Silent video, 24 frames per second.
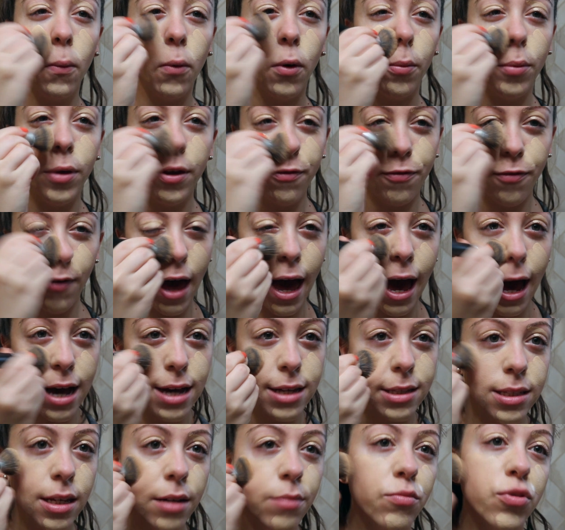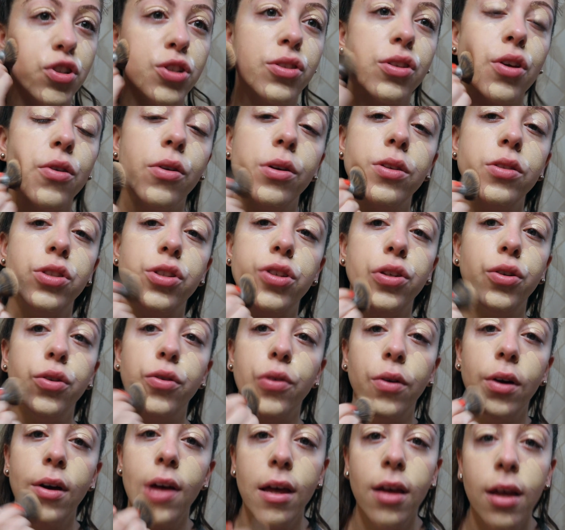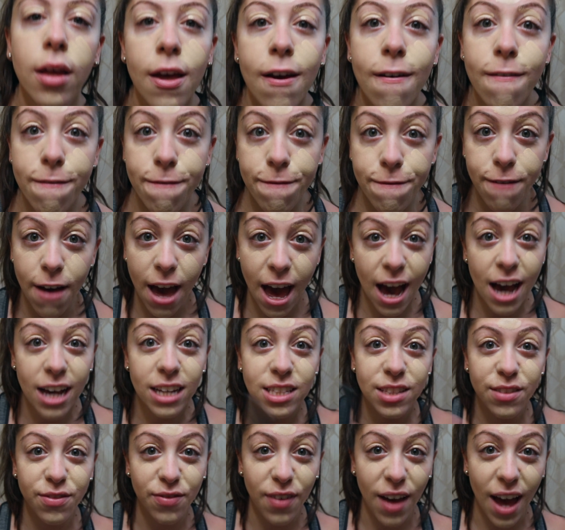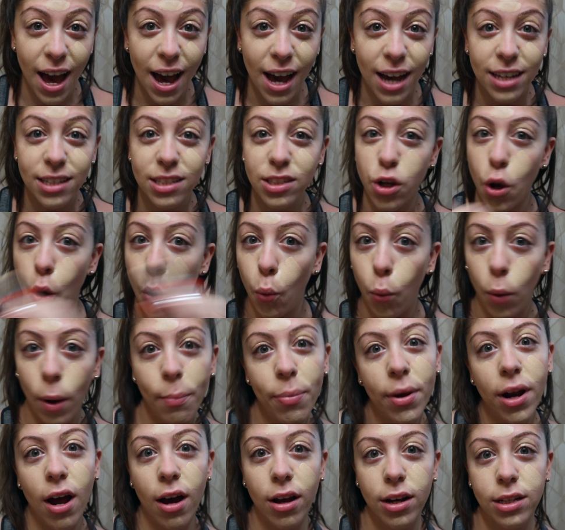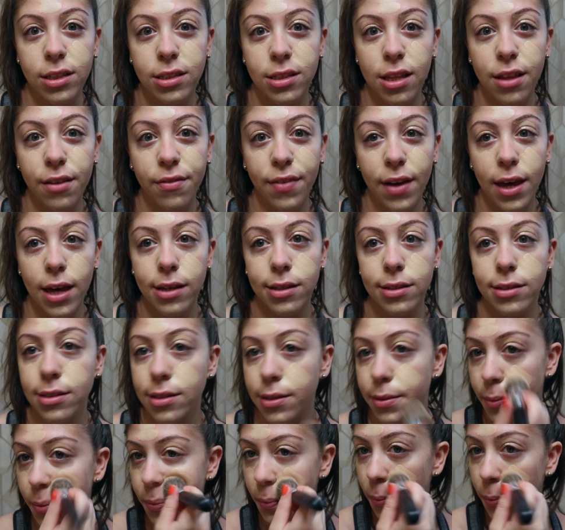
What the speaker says: will be fast. I'm just going to fast whip it on into the face.